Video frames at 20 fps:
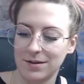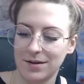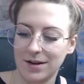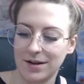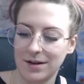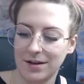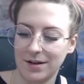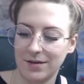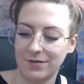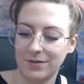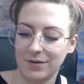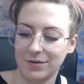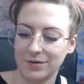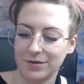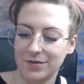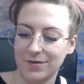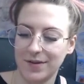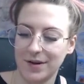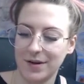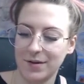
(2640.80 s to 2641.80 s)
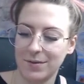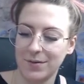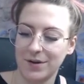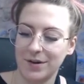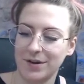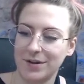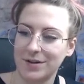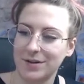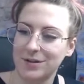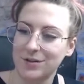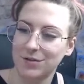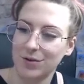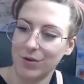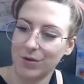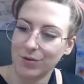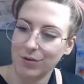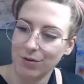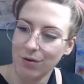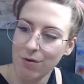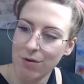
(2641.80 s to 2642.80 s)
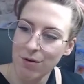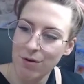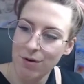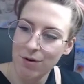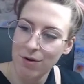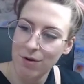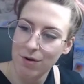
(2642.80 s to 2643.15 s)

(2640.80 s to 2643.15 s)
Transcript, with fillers: I love those fireworks. Thank you.